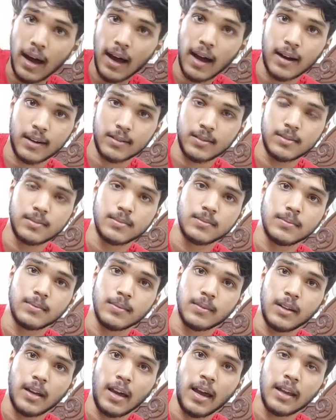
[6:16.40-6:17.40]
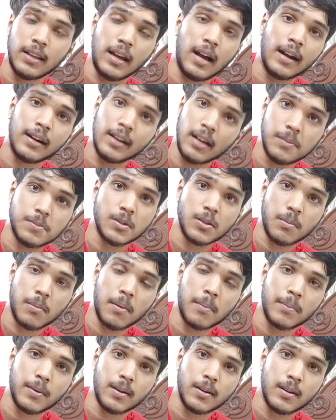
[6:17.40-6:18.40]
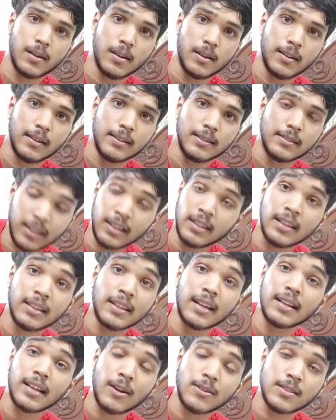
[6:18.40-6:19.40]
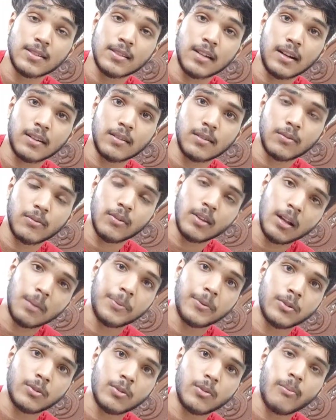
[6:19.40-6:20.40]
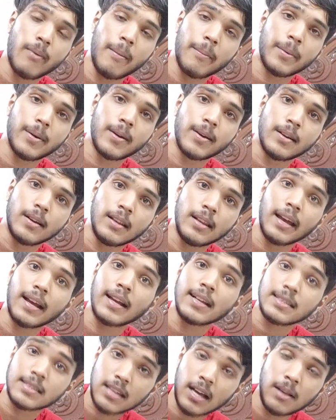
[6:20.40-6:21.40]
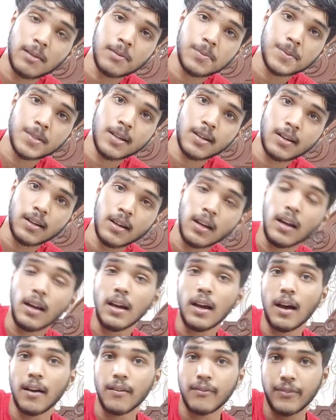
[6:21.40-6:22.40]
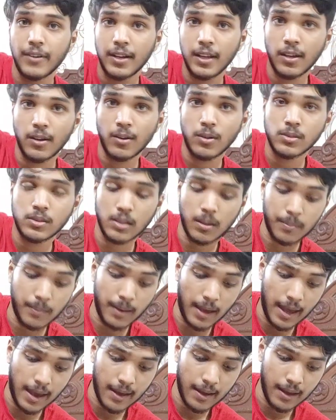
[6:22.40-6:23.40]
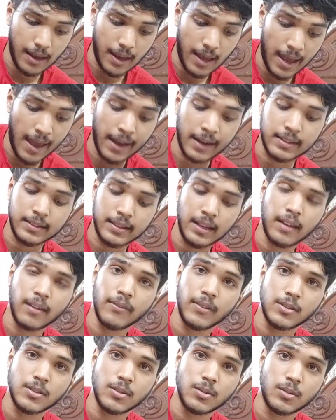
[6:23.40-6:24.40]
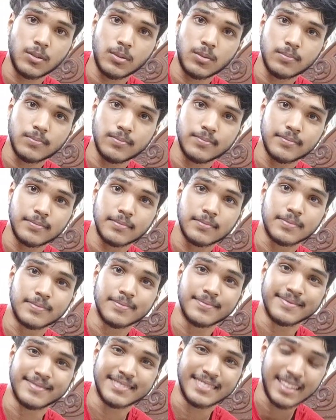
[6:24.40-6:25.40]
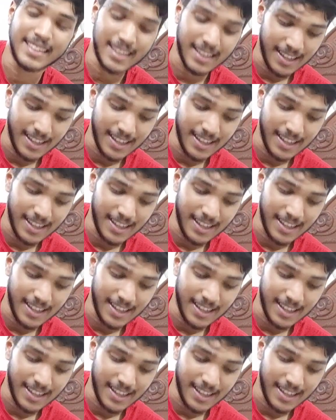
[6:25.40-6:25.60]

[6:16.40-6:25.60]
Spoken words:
art, and art helps you remember. Anything that counts as art will help you to remember, like a sculpture, a video, some acting which you do,